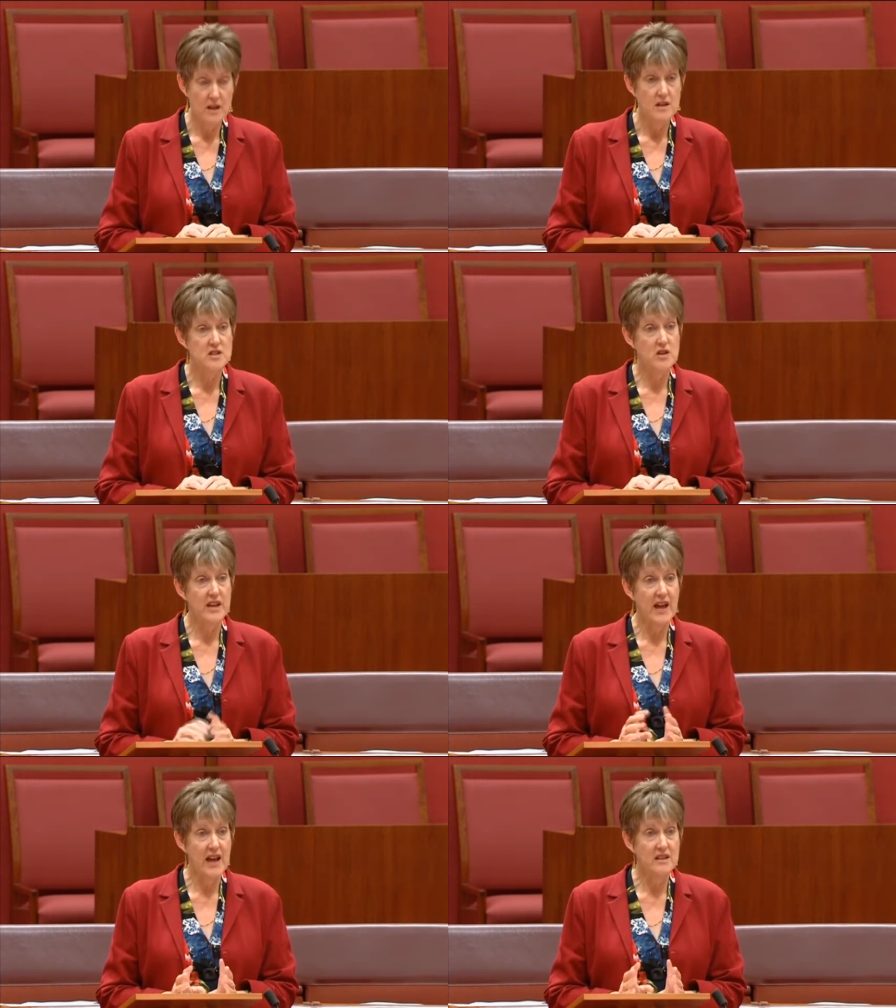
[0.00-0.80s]
So
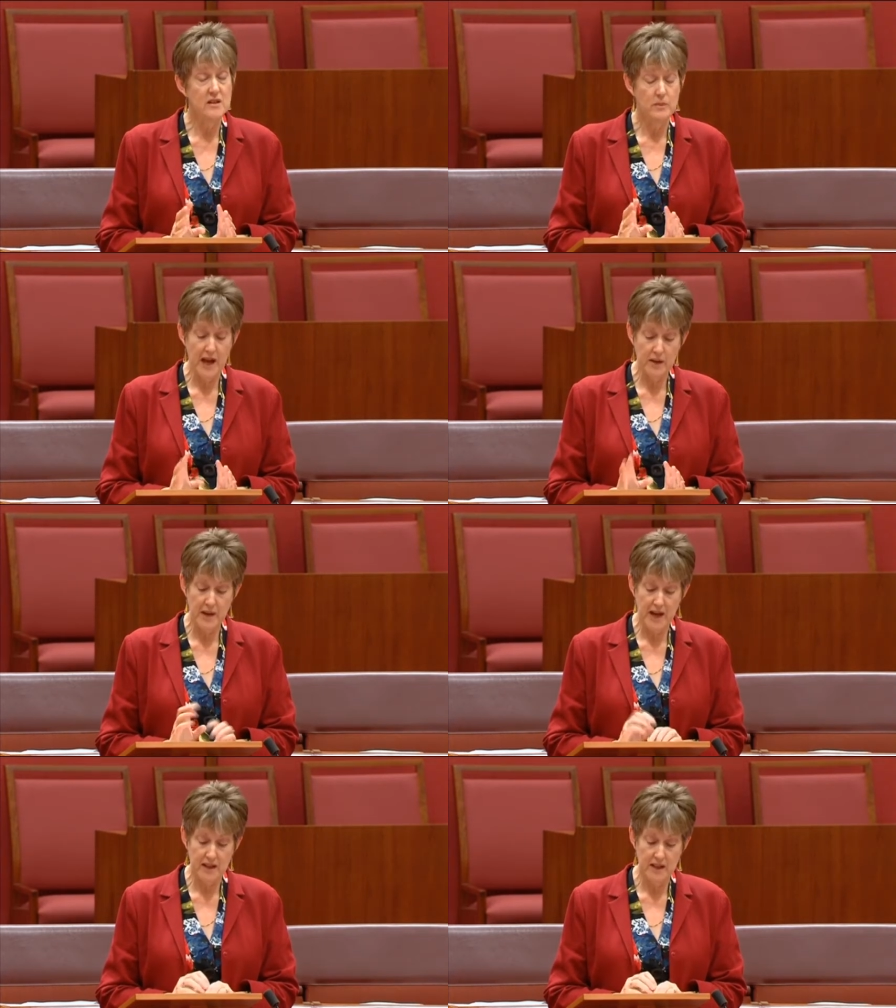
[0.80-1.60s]
they're handed a
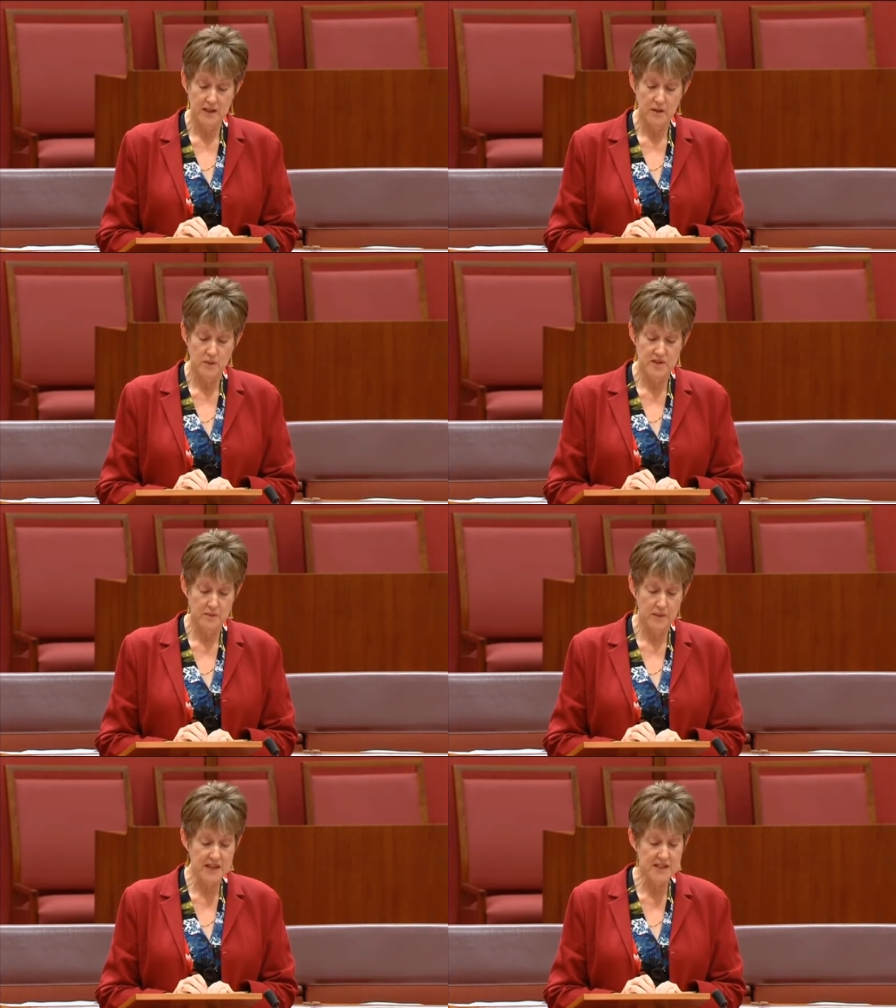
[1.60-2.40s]
backpack with
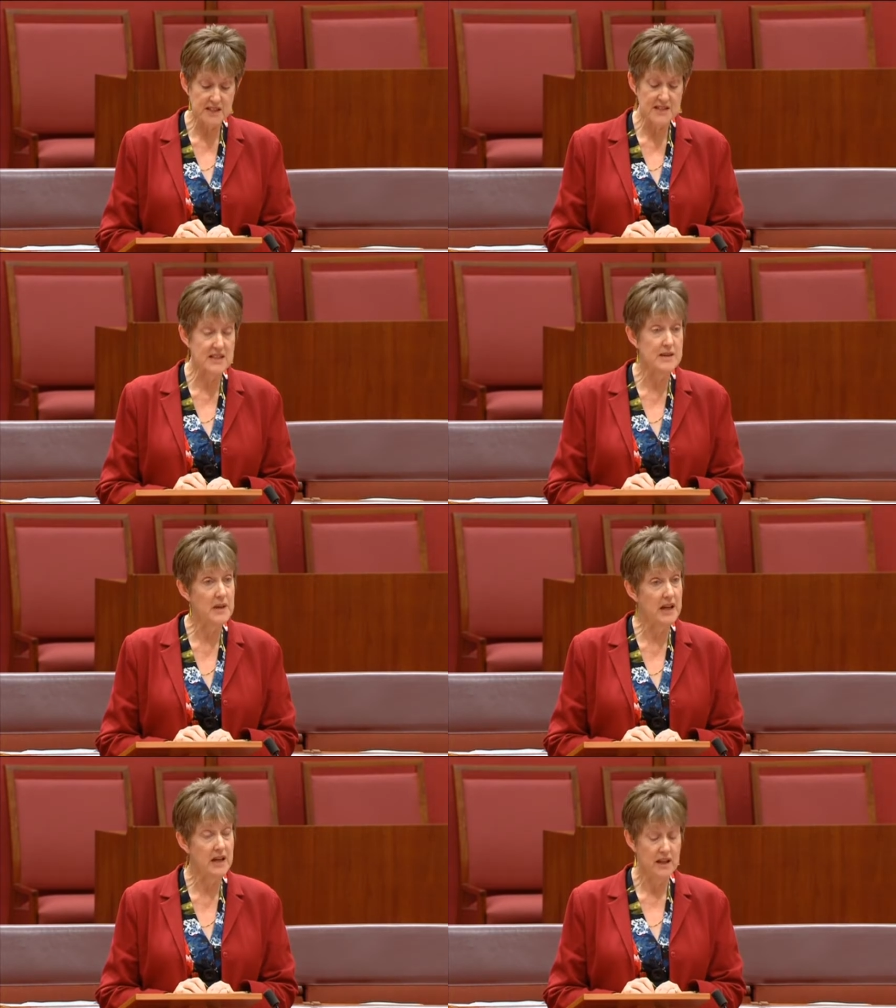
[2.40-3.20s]
some basic
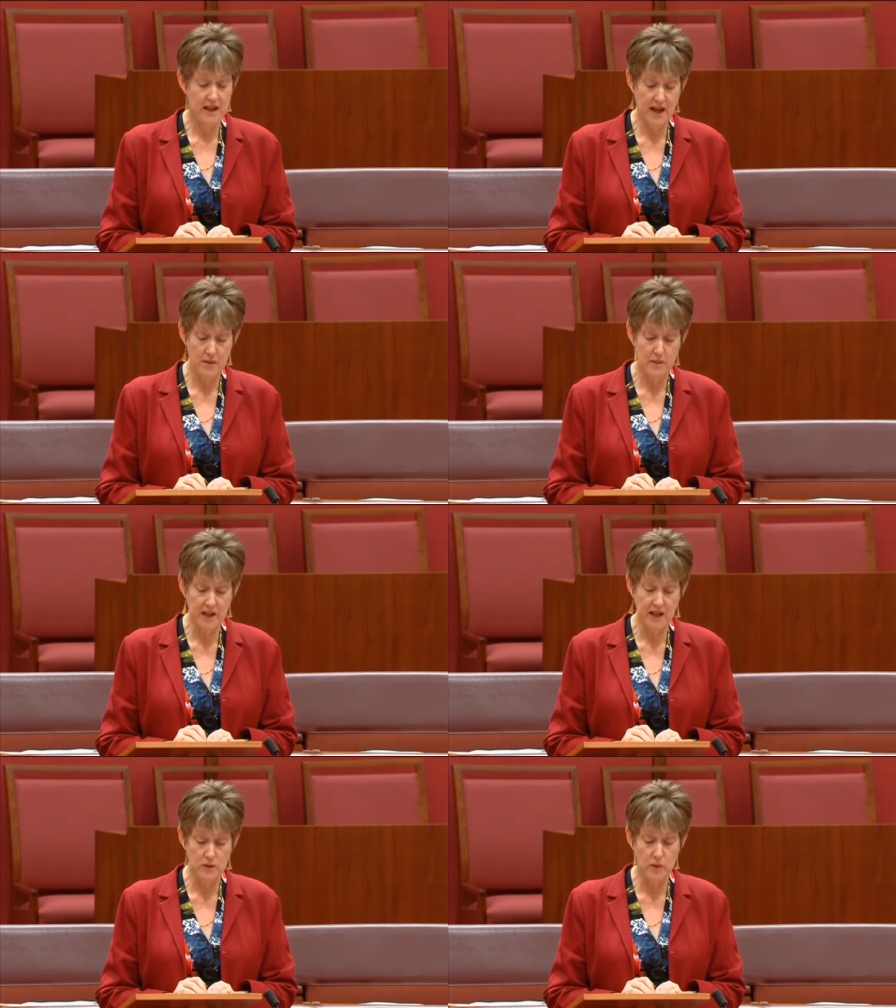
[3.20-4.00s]
sleeping,
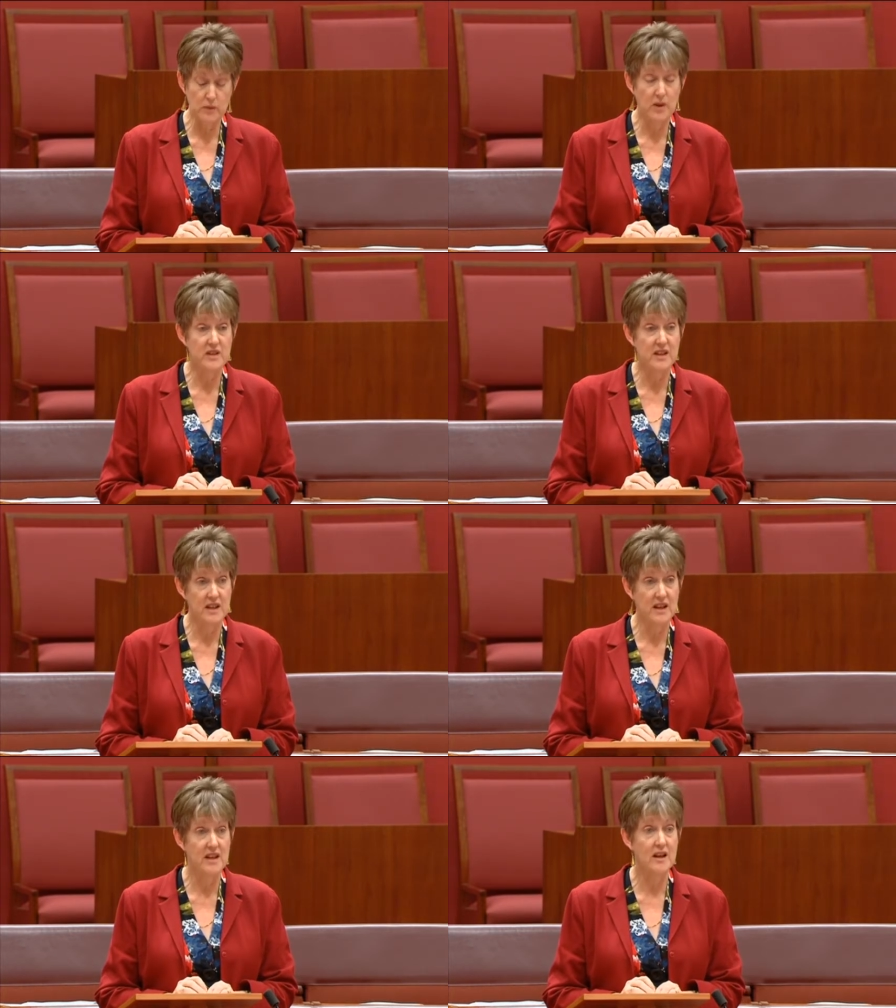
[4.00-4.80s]
camping and wet weather
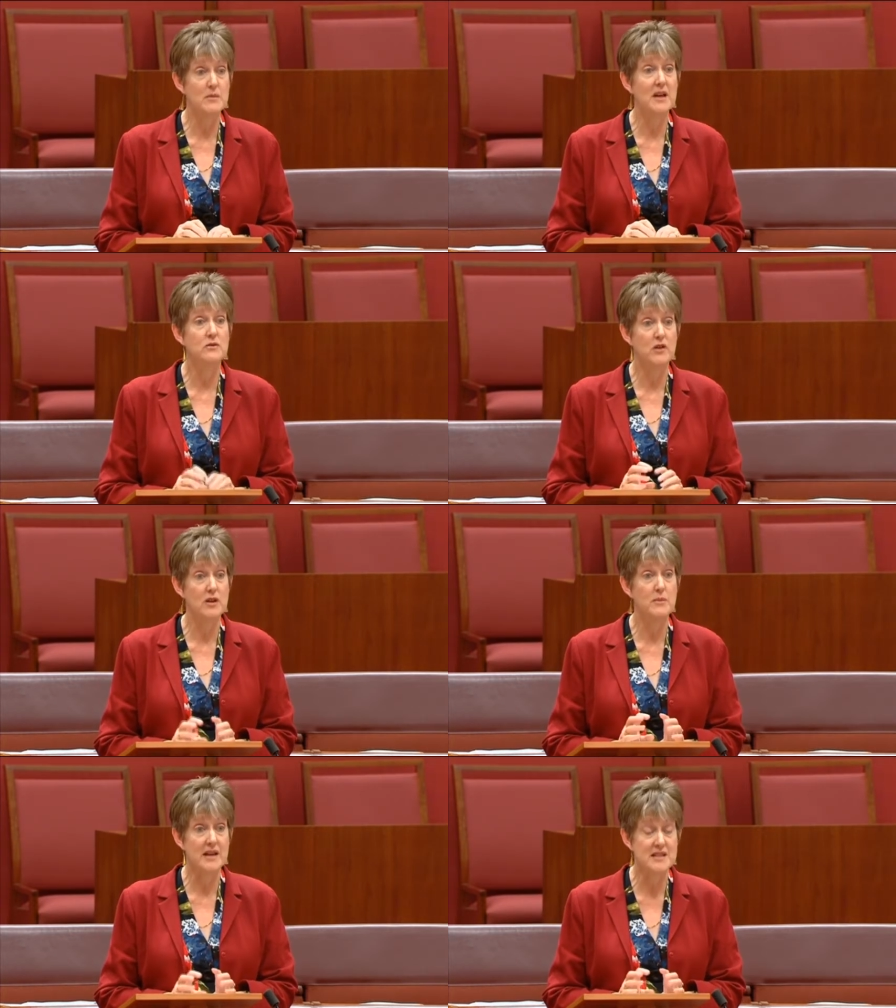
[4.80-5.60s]
gear, and I mean
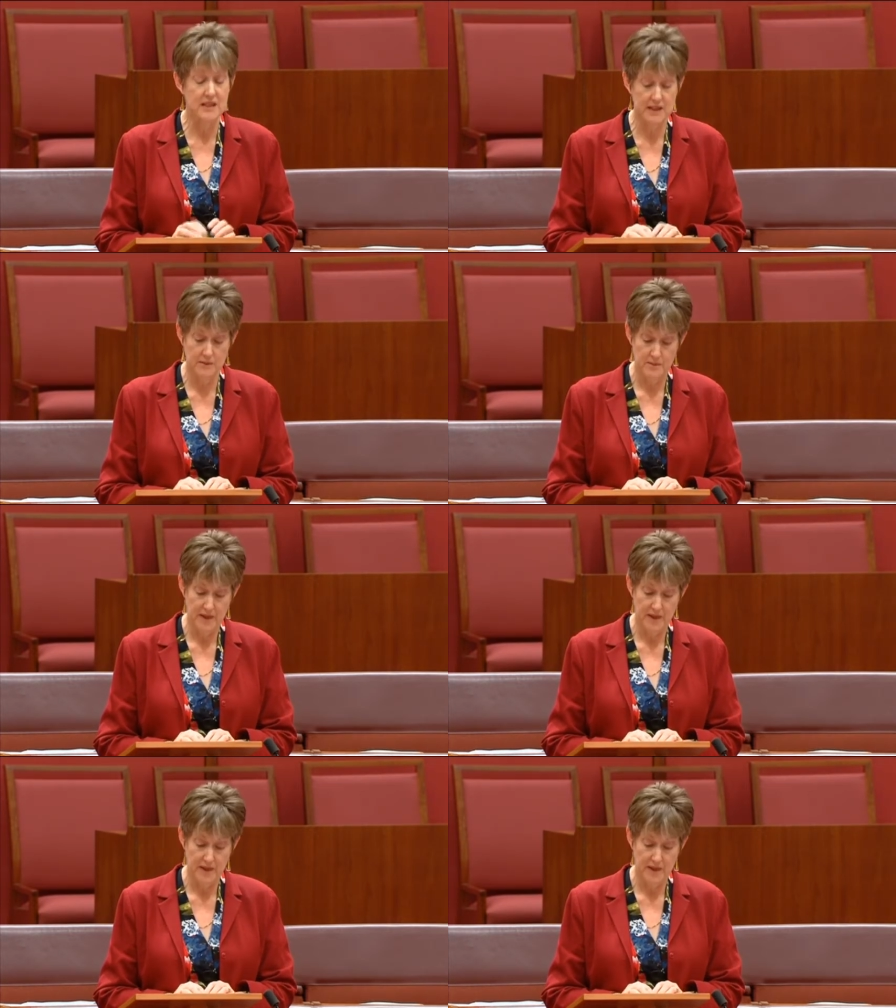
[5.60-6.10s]
very basic,